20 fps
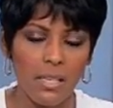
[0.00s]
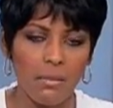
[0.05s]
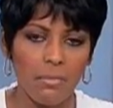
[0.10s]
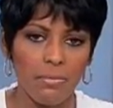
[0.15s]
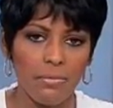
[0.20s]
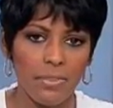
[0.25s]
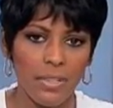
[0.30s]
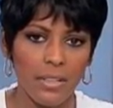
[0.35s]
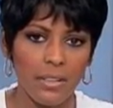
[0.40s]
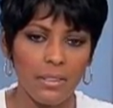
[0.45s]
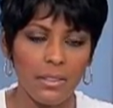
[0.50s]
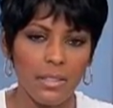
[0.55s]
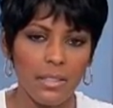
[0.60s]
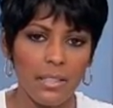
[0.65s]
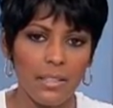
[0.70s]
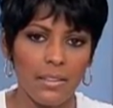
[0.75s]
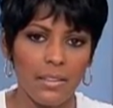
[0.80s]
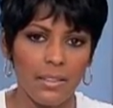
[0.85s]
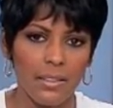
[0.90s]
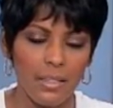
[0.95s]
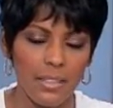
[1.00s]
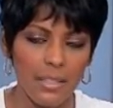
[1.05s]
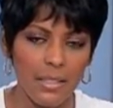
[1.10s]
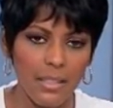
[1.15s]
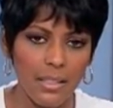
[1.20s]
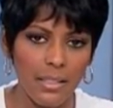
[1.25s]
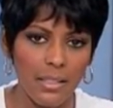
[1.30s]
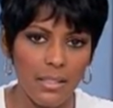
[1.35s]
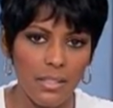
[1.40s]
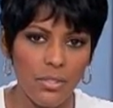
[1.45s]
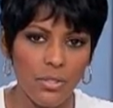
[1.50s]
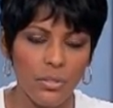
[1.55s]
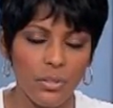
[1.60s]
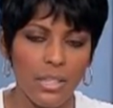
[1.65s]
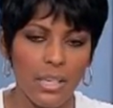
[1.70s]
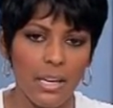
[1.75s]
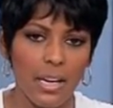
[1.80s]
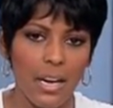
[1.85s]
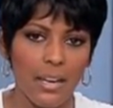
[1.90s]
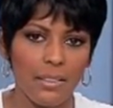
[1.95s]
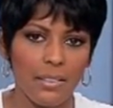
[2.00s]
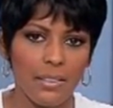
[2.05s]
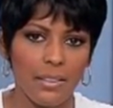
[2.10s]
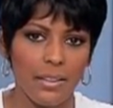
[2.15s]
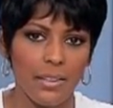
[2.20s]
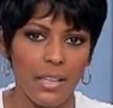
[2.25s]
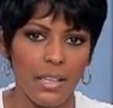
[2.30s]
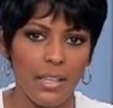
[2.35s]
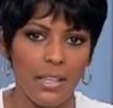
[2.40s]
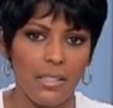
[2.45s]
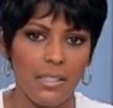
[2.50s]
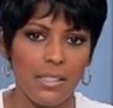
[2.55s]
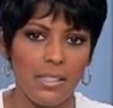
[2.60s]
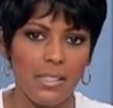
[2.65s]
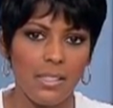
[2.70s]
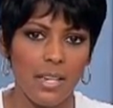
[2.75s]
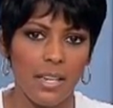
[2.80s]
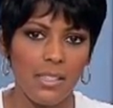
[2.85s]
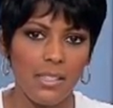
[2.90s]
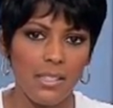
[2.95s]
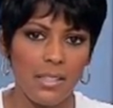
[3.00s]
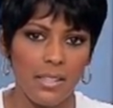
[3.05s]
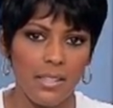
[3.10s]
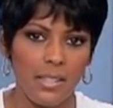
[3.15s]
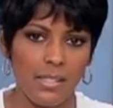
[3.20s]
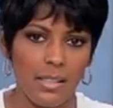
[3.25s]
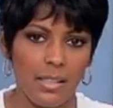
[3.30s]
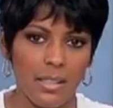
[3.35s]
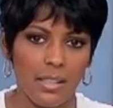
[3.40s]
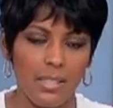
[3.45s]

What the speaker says: feeling the need to get out there and discuss this, and